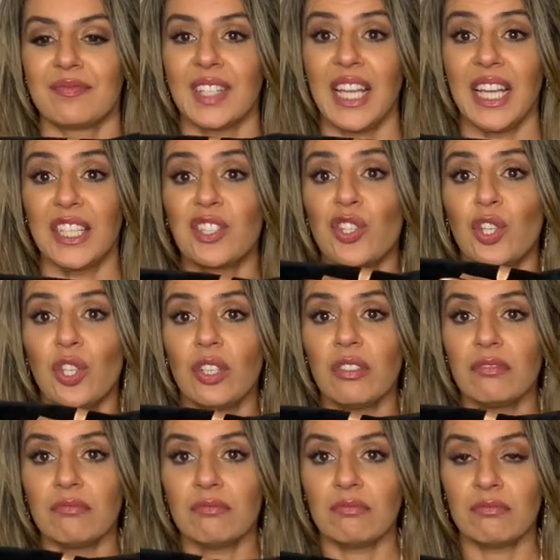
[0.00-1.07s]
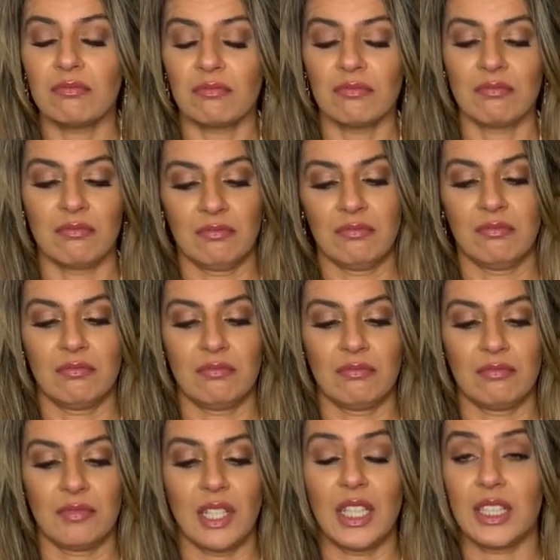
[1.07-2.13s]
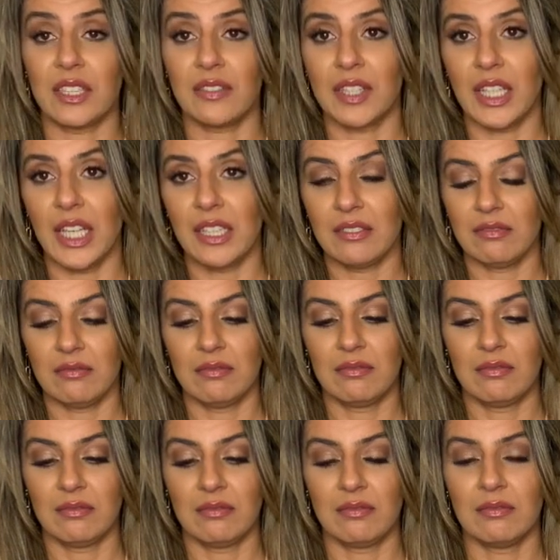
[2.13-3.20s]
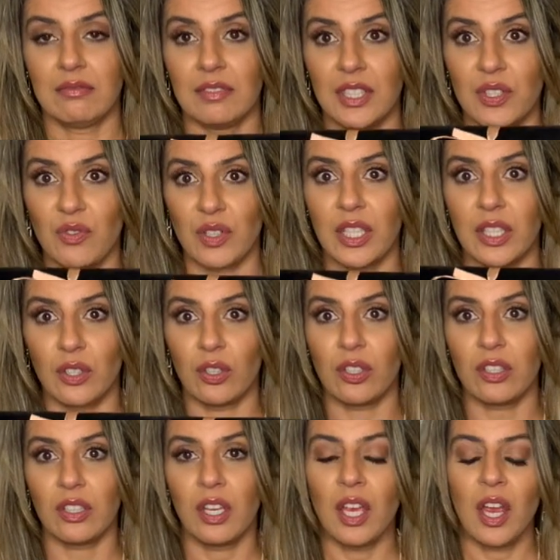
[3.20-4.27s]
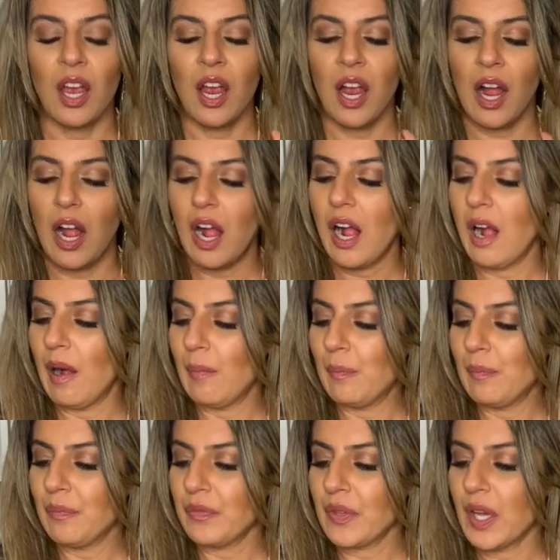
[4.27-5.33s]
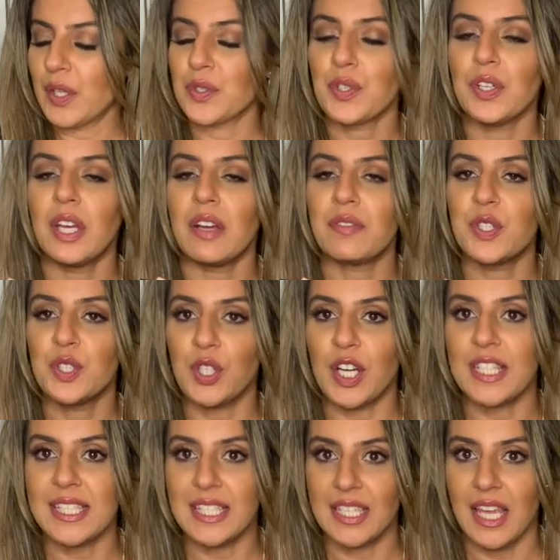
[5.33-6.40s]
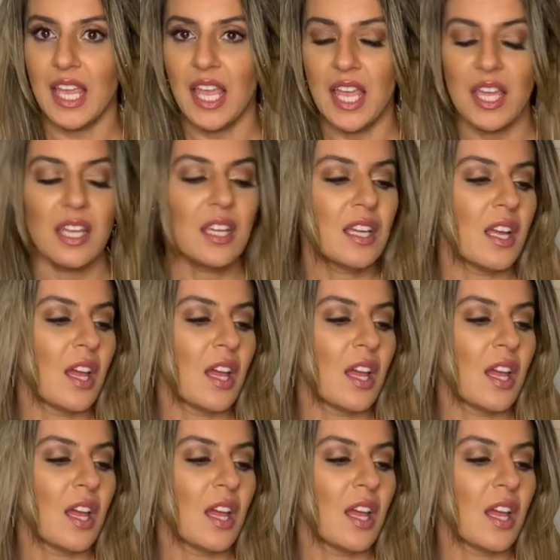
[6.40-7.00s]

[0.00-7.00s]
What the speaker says: It's cute. I'll give it that. It's really cute. I do have the Dyson Air,